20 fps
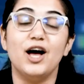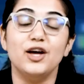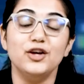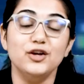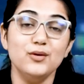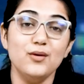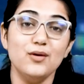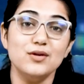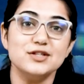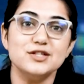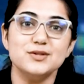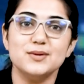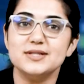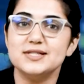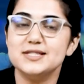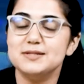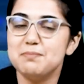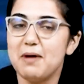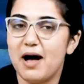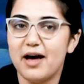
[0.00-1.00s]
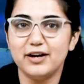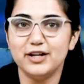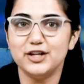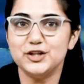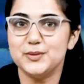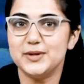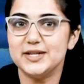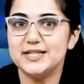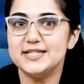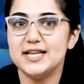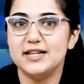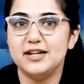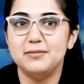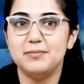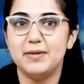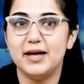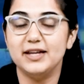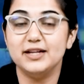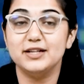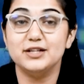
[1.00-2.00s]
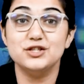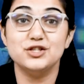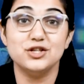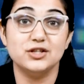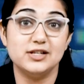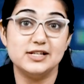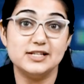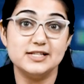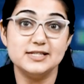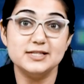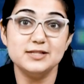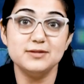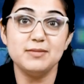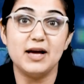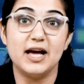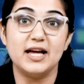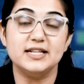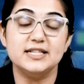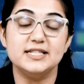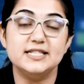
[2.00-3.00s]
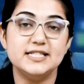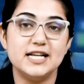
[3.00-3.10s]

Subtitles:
Are you also aspiring to excel in medical journalism and